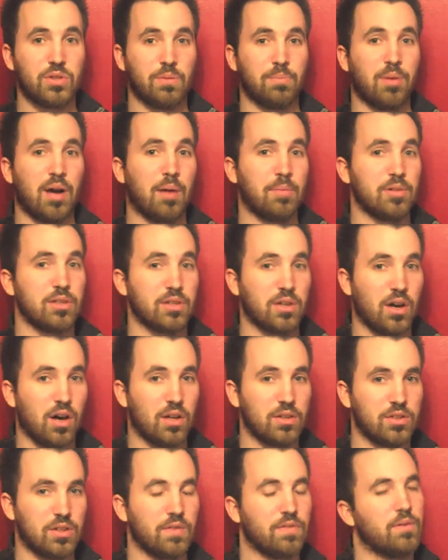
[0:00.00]
used in popular
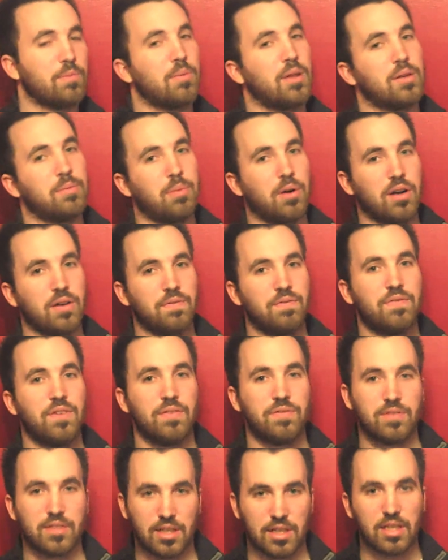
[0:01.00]
culture for the better part of
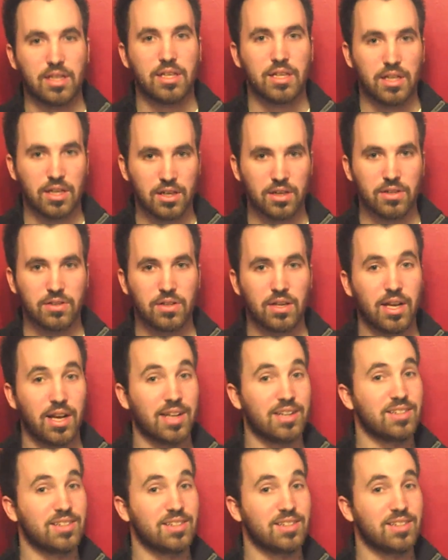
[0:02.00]
15 years.